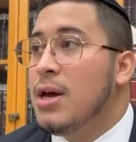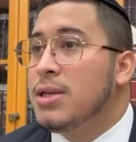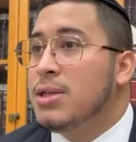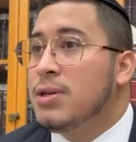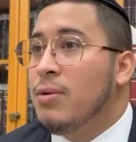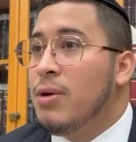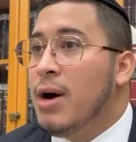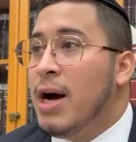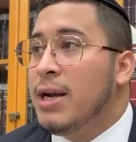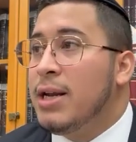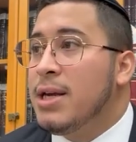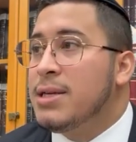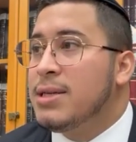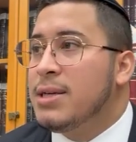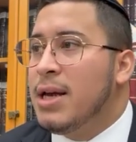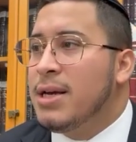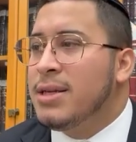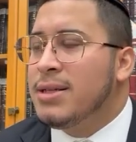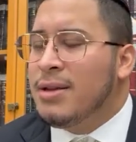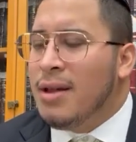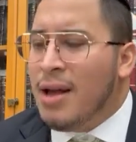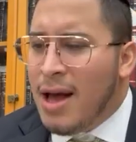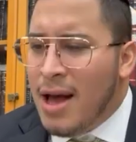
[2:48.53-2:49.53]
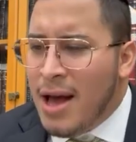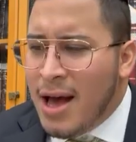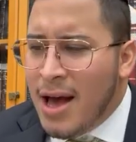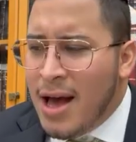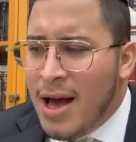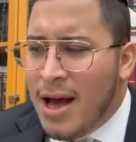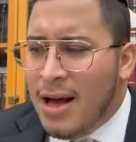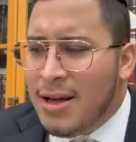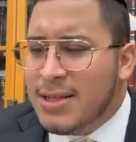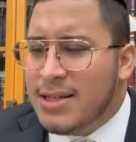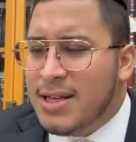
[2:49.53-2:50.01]
So what? He says,
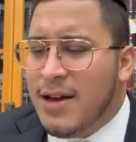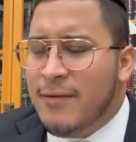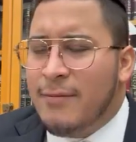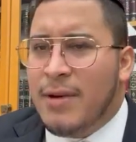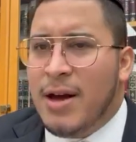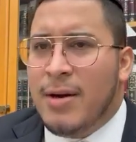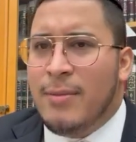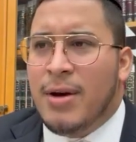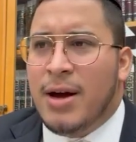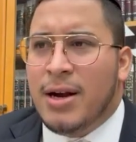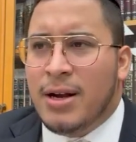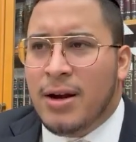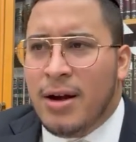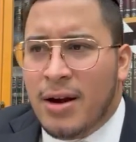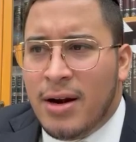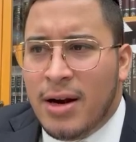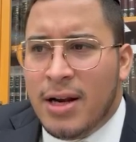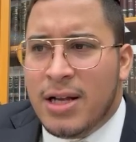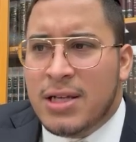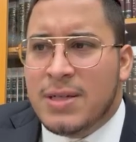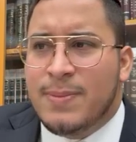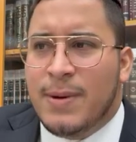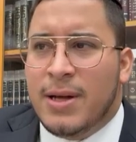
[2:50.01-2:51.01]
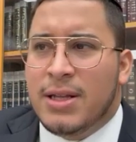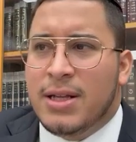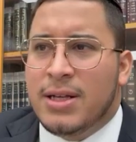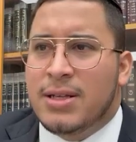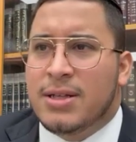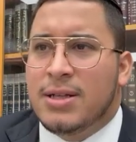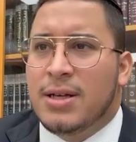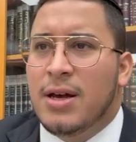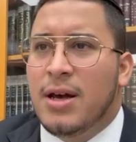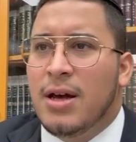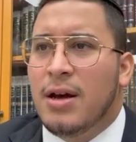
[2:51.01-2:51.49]
nah, I'll save my money. I don't need to spend
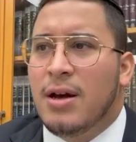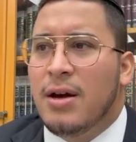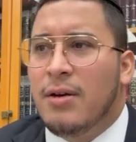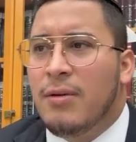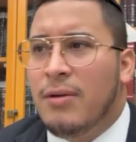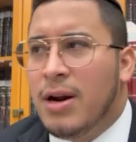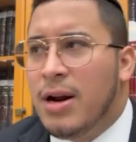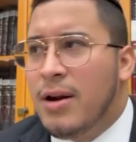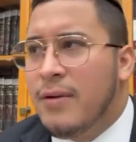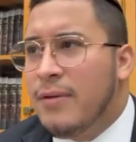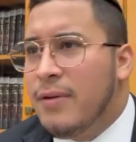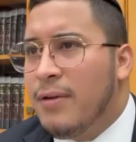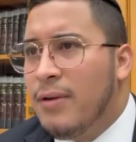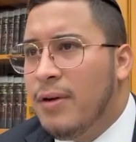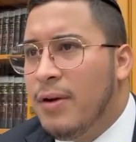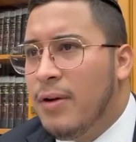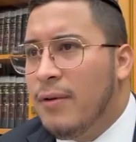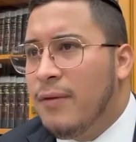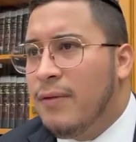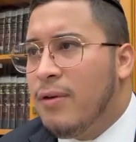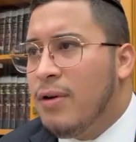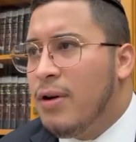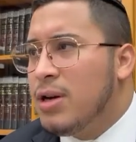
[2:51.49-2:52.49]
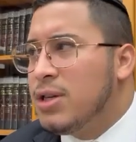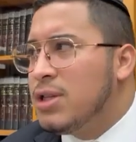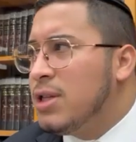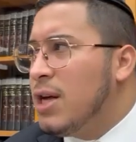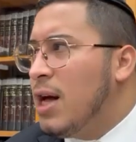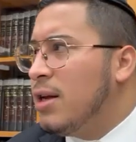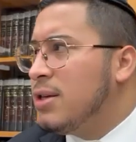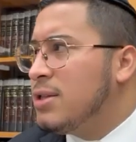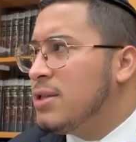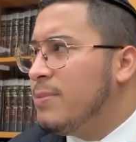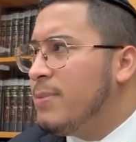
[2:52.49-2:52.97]
this, whatever,
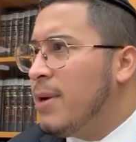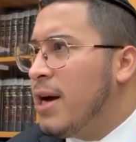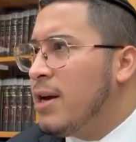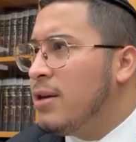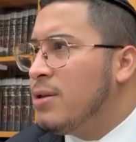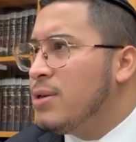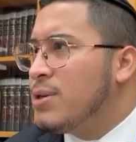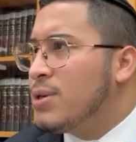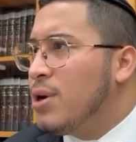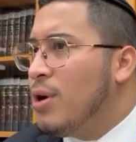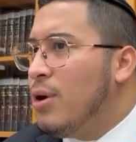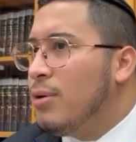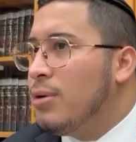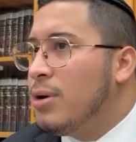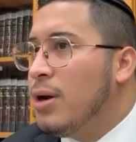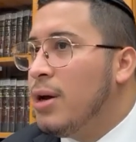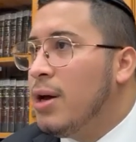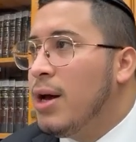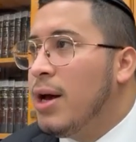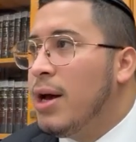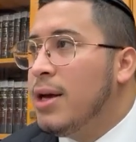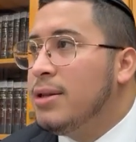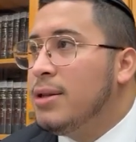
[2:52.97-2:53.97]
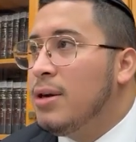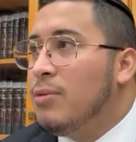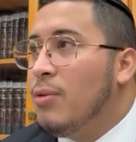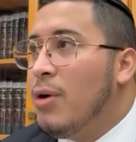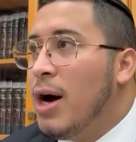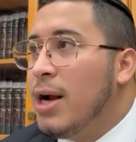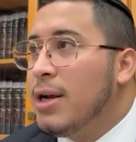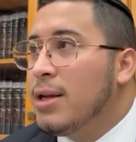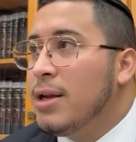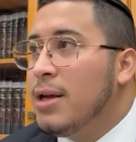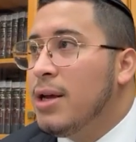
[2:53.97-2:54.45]
$400 to buy you this coat. And then
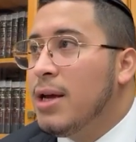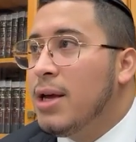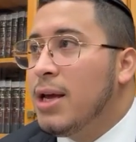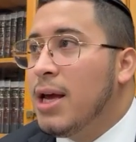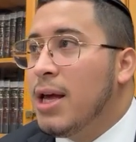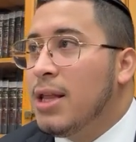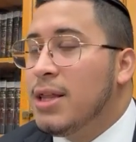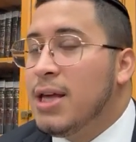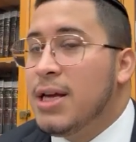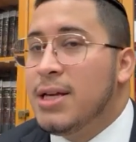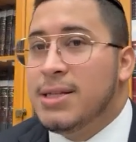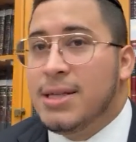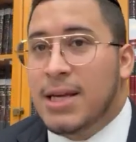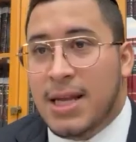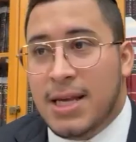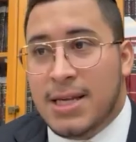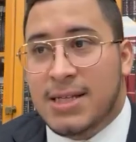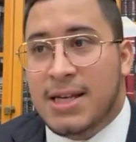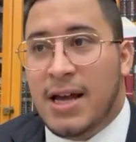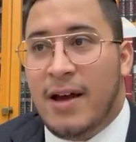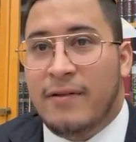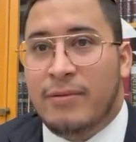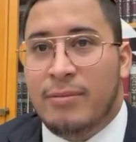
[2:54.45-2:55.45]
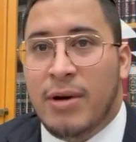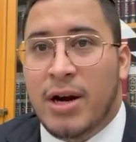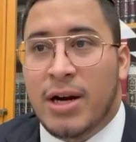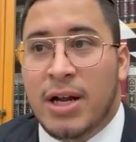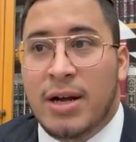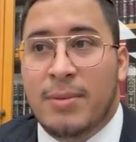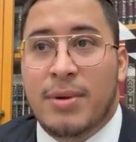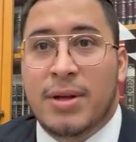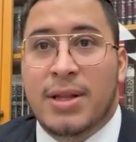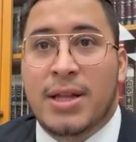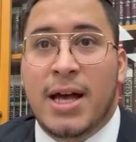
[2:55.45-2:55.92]
what? He thinks that he saved
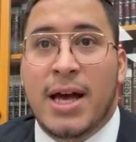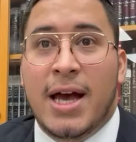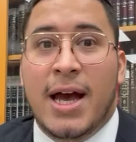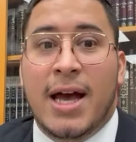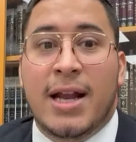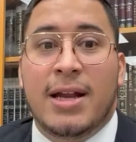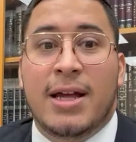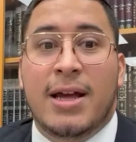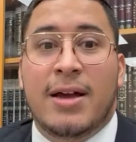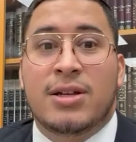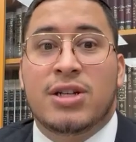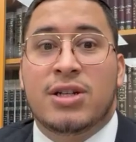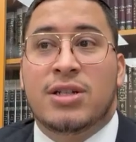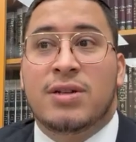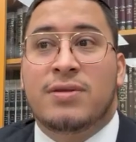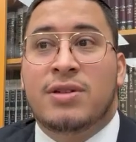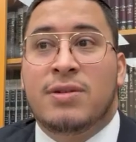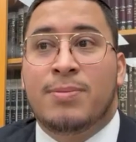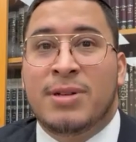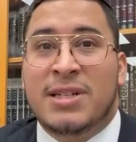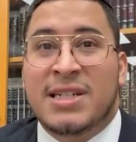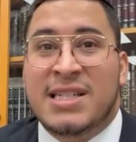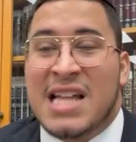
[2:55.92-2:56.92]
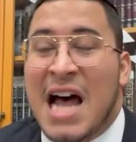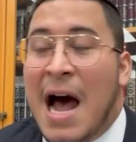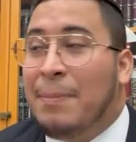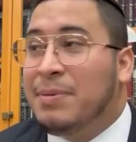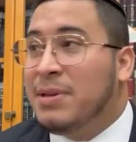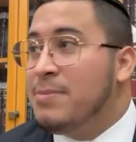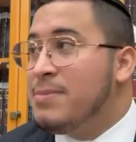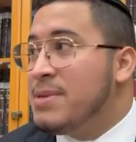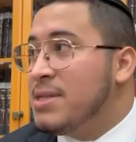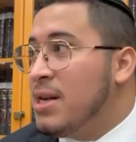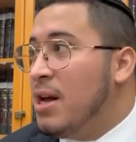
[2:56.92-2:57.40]
money, but then he just
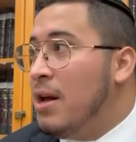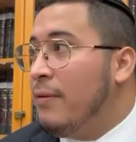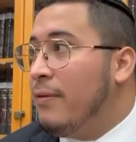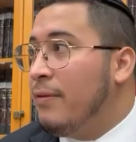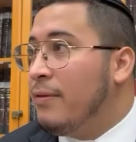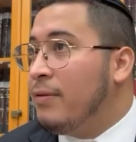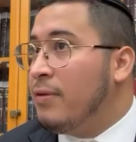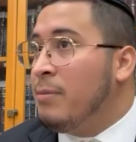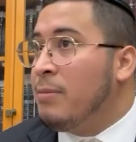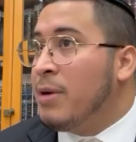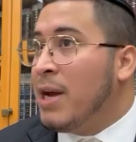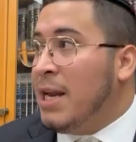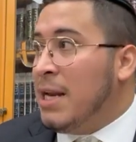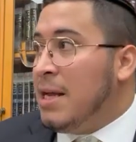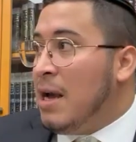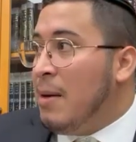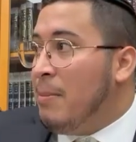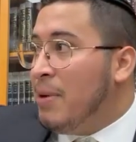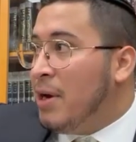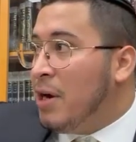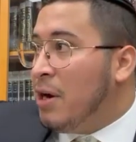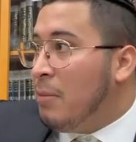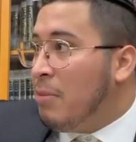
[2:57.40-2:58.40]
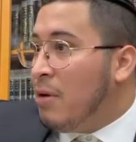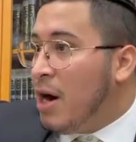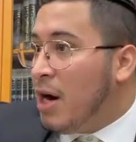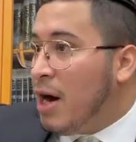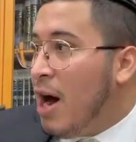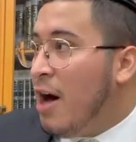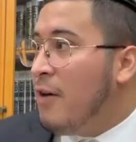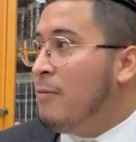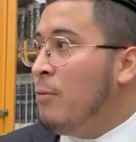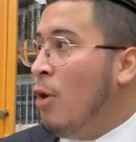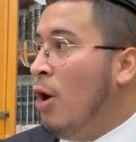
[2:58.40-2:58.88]
stopped himself from getting a bigger
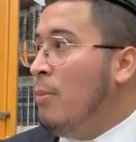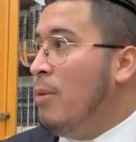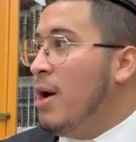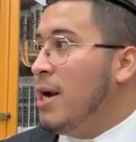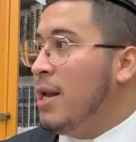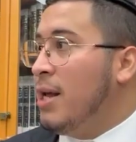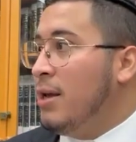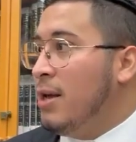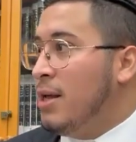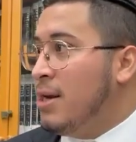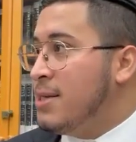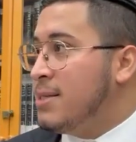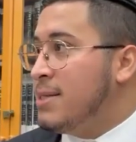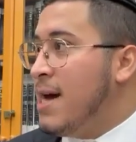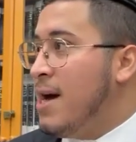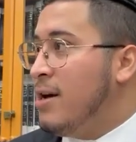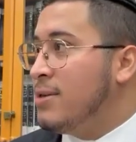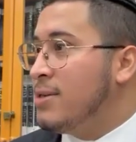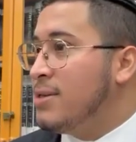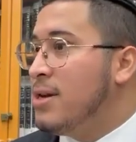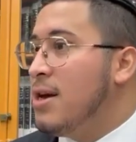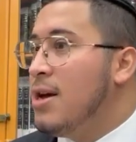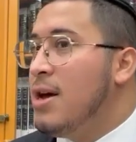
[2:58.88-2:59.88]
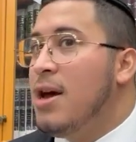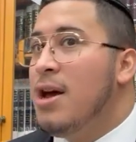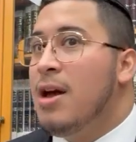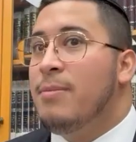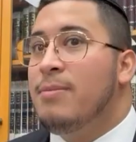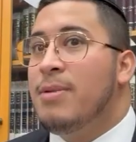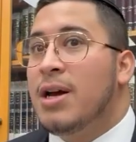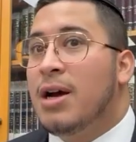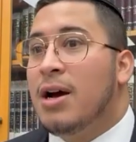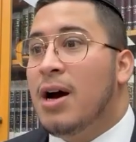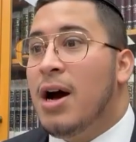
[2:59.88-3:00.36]
bracha of more money in his house.
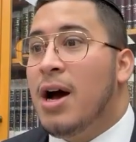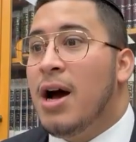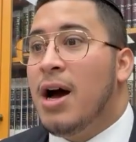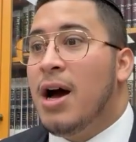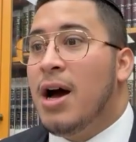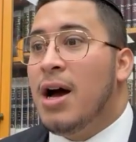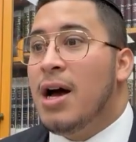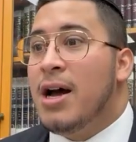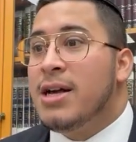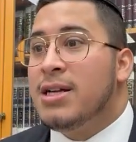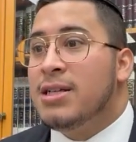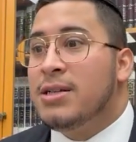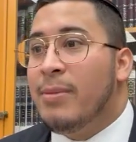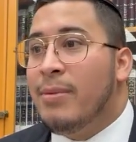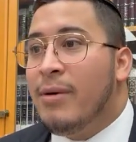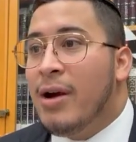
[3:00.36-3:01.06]
Because the